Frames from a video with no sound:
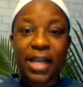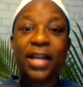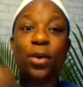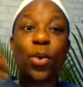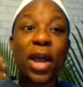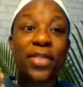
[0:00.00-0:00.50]

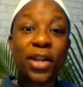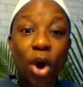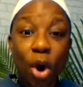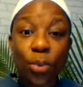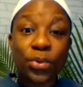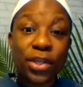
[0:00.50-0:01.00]
in a way
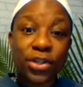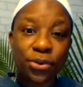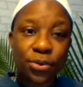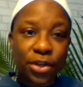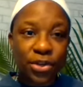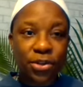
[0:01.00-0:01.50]
that only
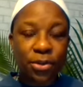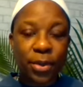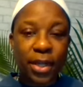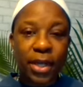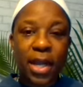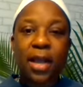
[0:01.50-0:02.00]
you can
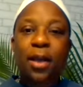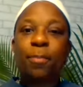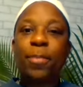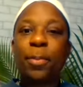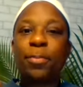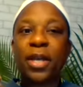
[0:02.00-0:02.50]
do it.
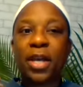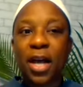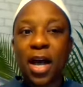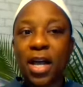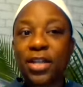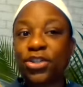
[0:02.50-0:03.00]
But
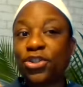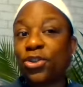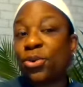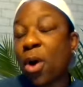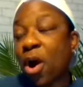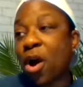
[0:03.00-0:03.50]
because
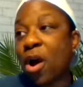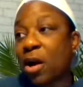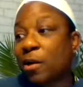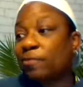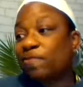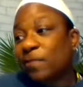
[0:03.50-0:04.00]
you
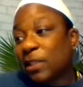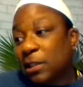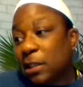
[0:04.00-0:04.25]
are